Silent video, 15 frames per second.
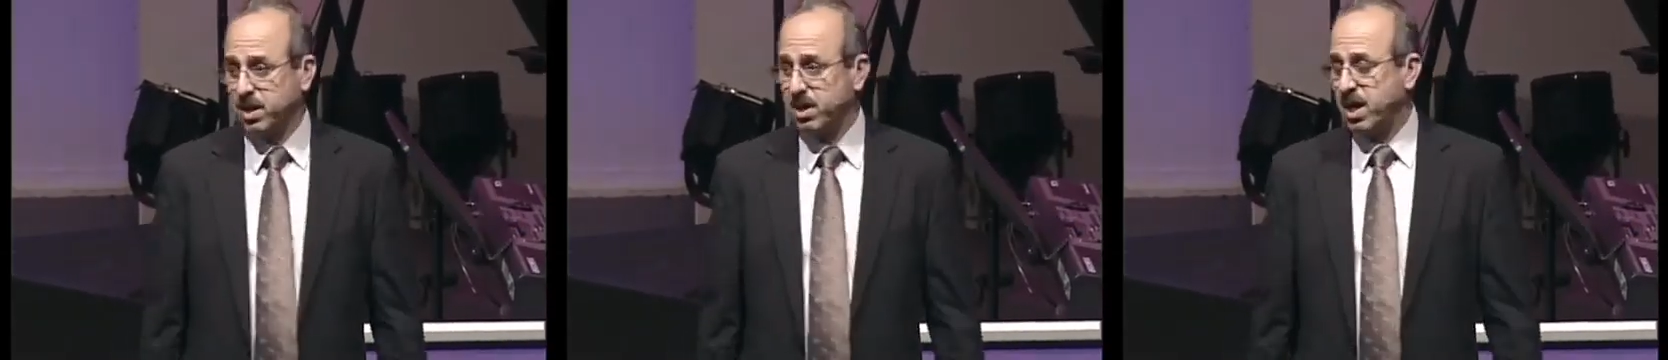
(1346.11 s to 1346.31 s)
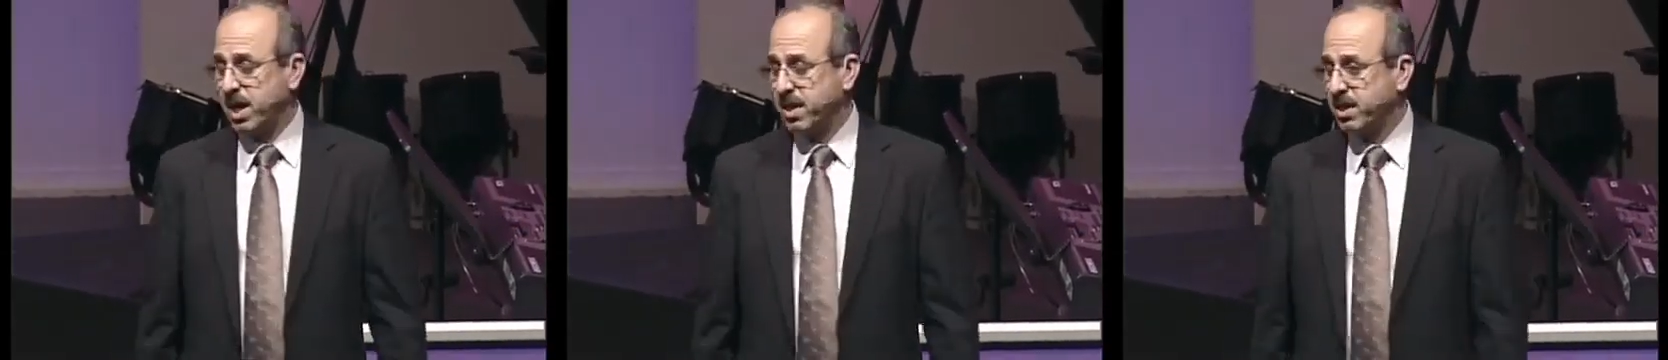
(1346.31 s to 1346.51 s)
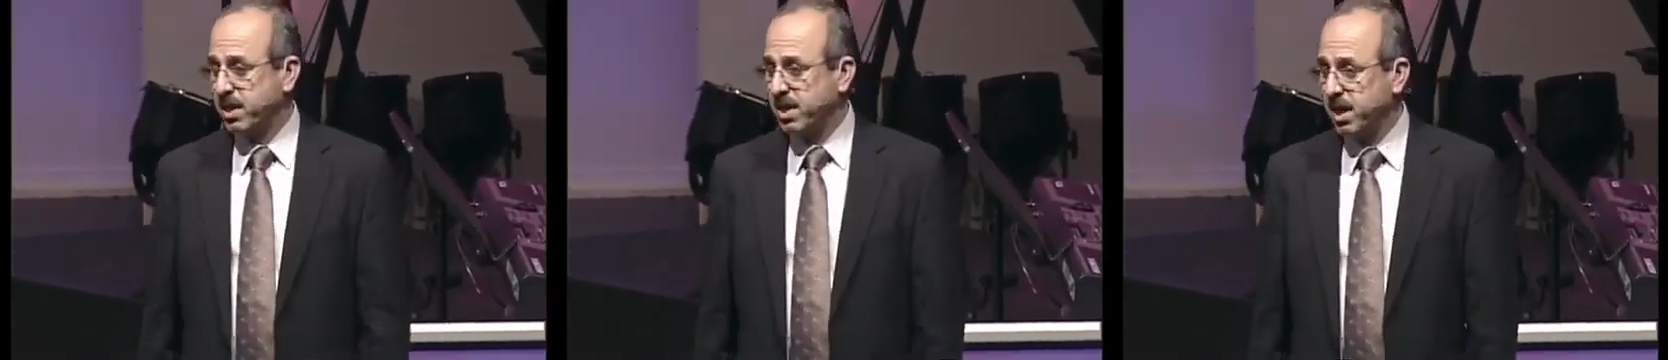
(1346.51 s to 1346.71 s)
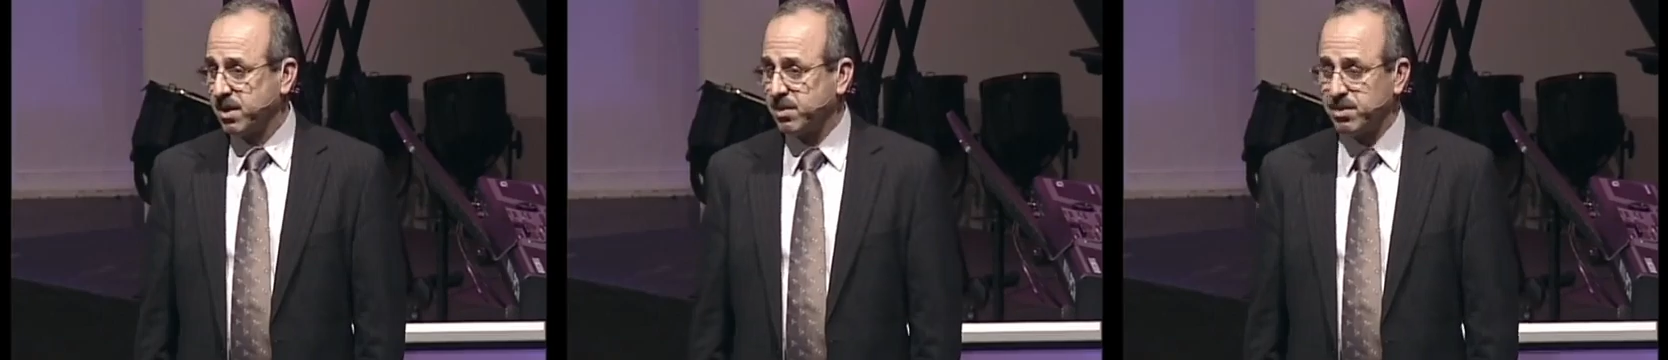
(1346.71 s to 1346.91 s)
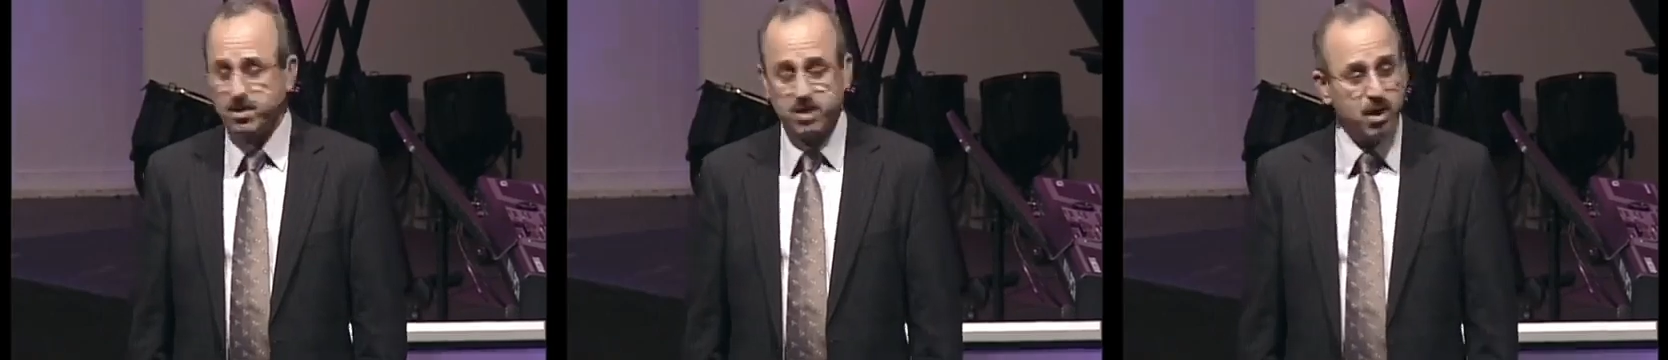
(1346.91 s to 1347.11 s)
In other
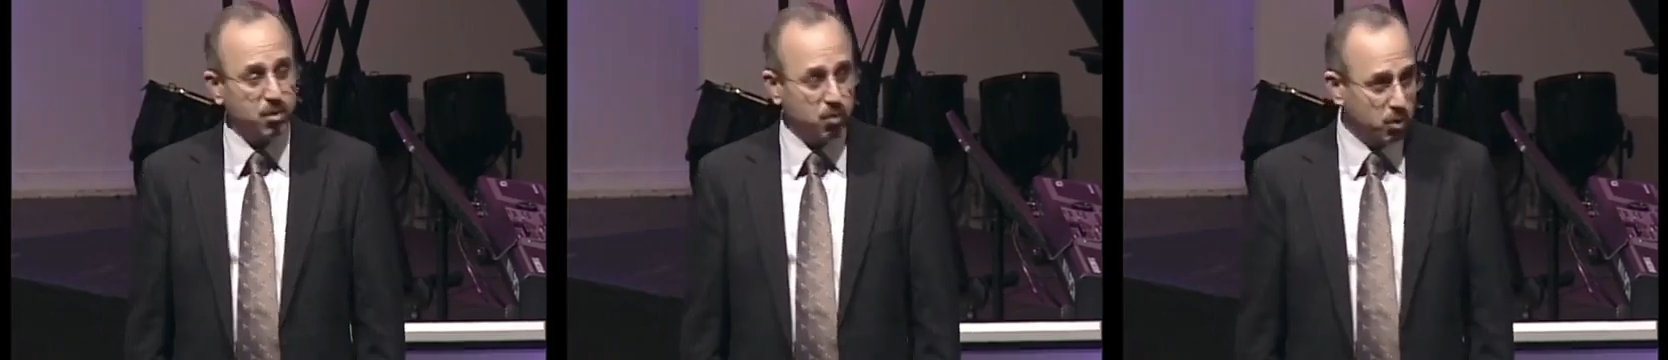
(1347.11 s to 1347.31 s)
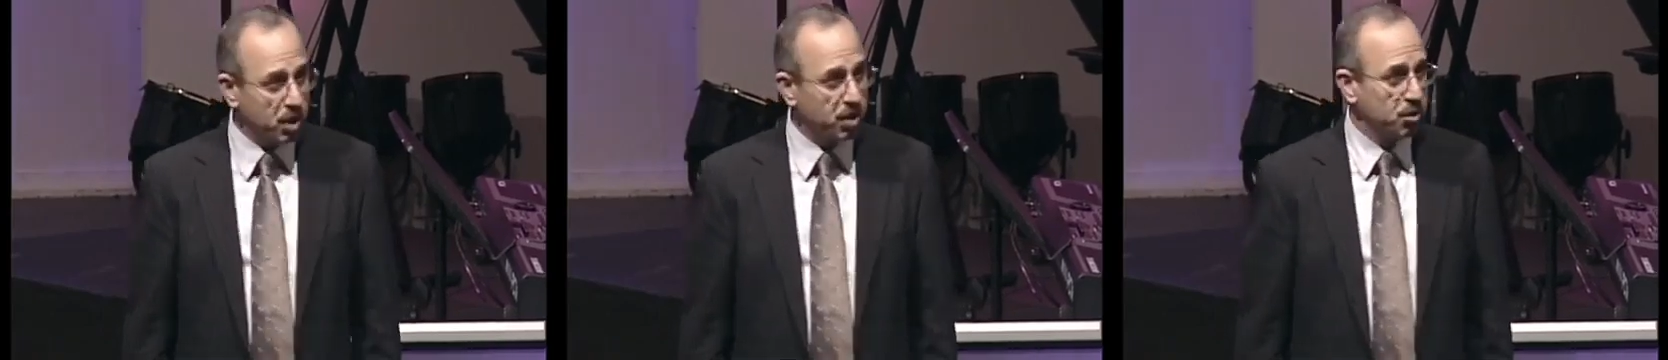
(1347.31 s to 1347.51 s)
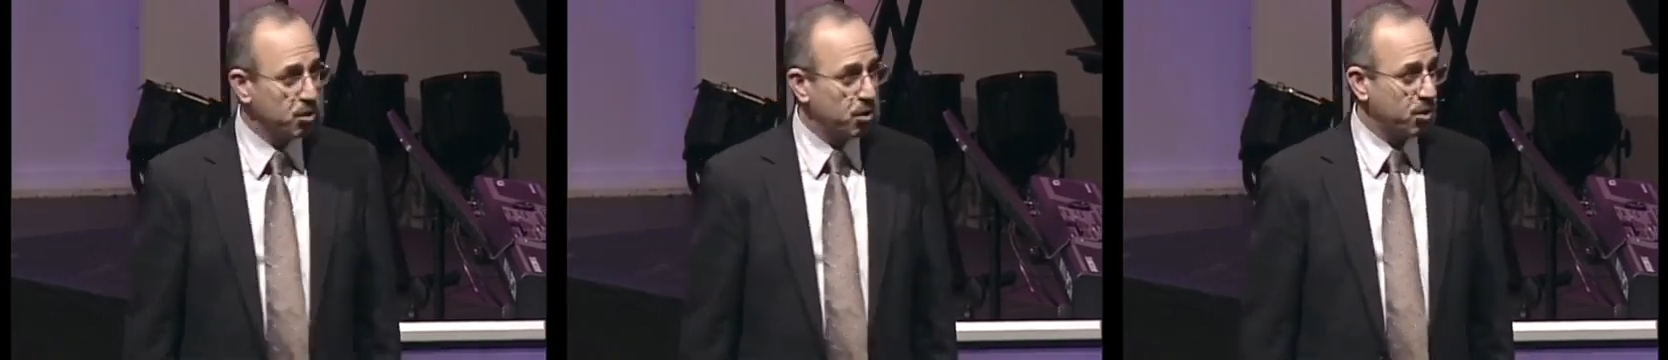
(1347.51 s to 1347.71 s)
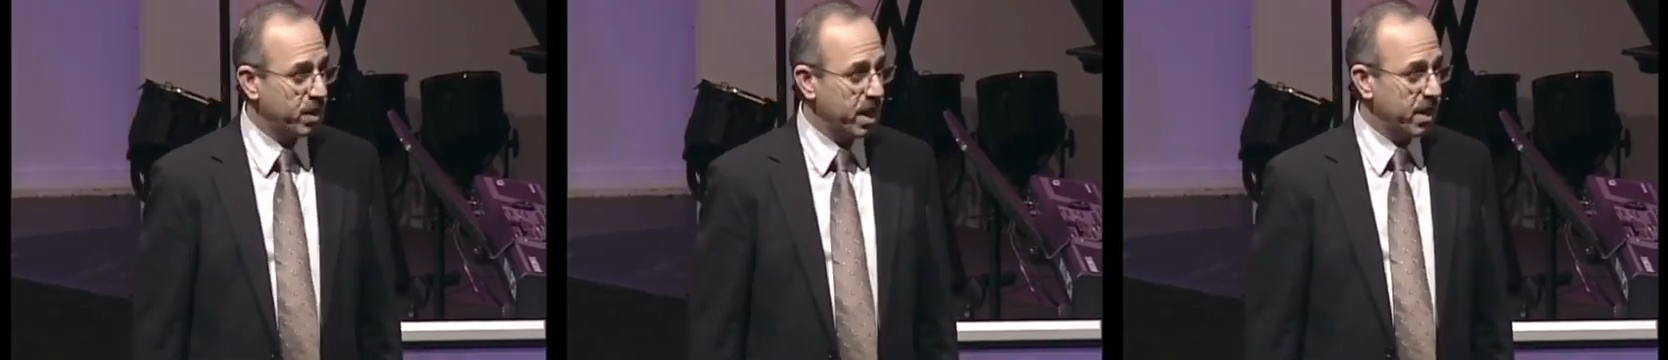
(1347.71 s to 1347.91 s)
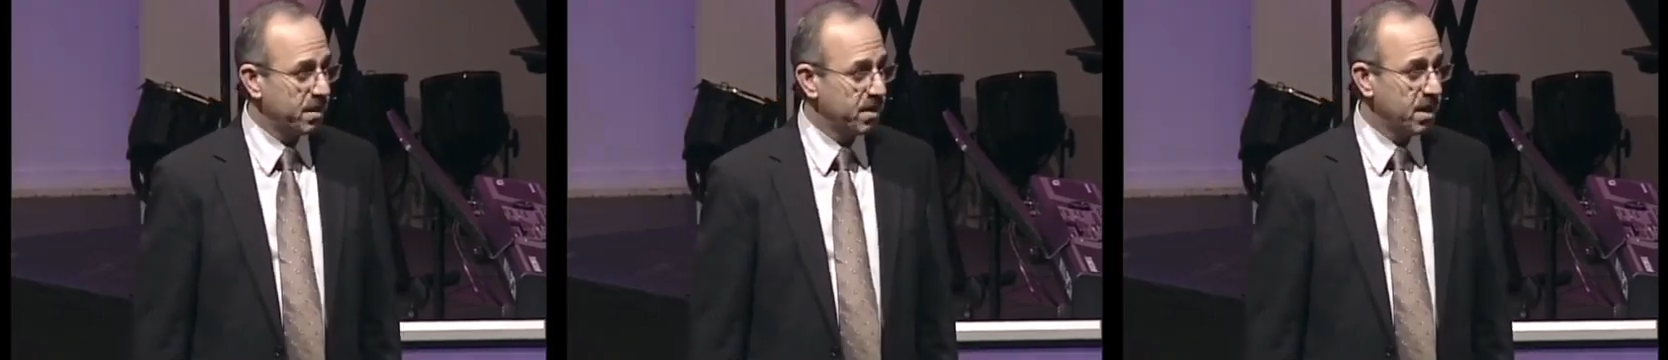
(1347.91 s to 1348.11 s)
countries, they do not know
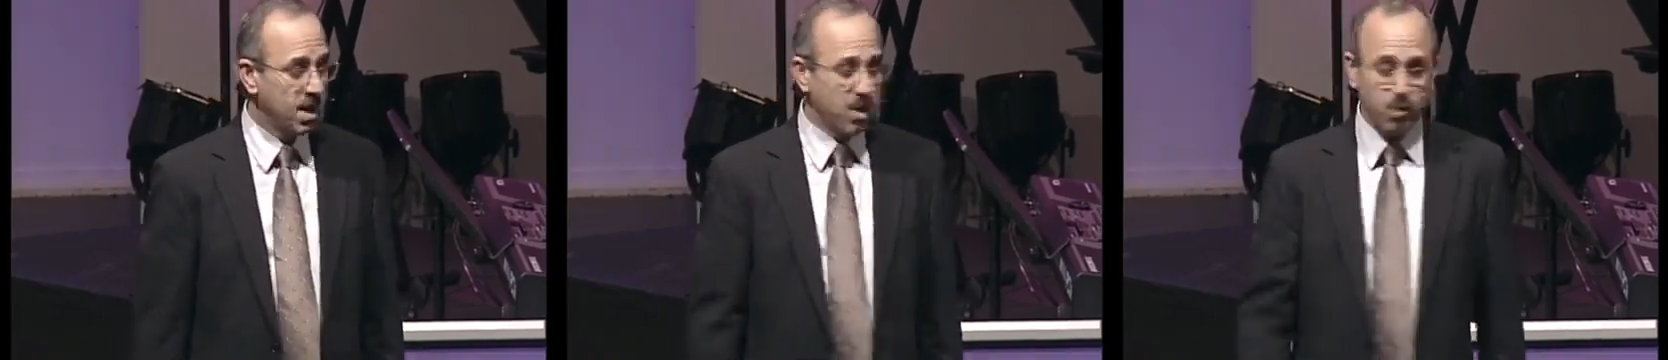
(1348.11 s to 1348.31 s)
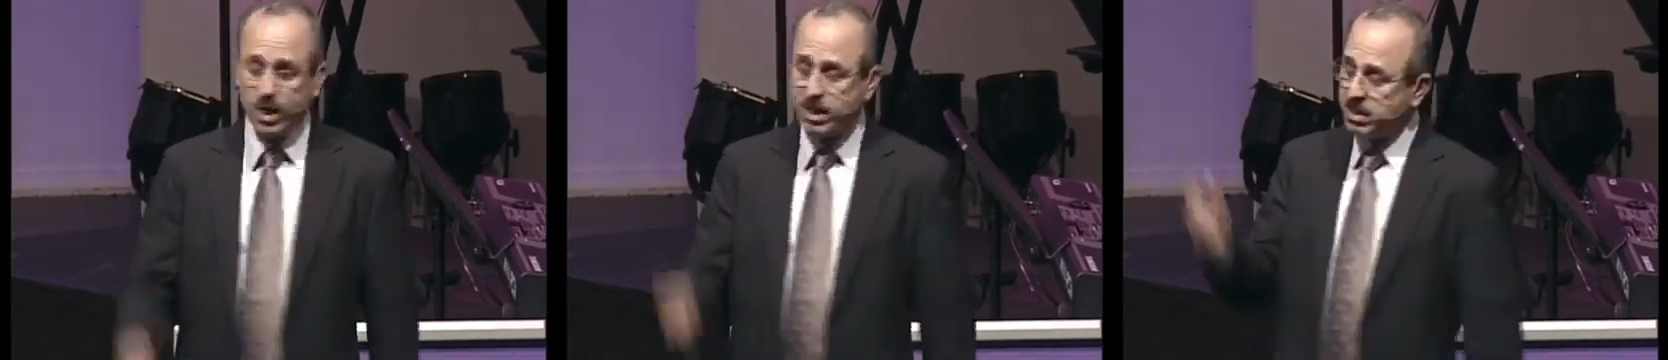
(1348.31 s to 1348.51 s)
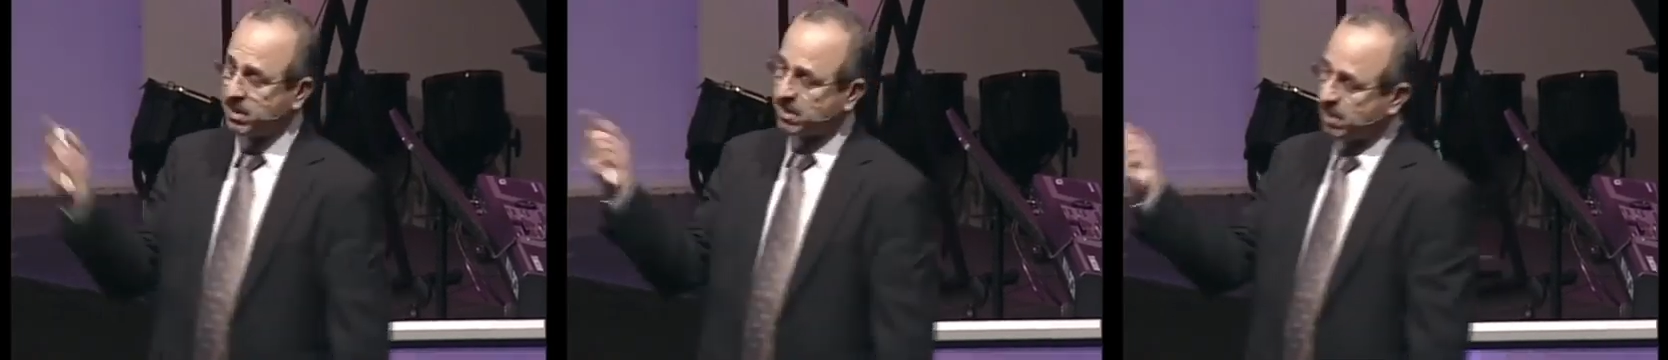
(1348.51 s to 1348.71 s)
that. When these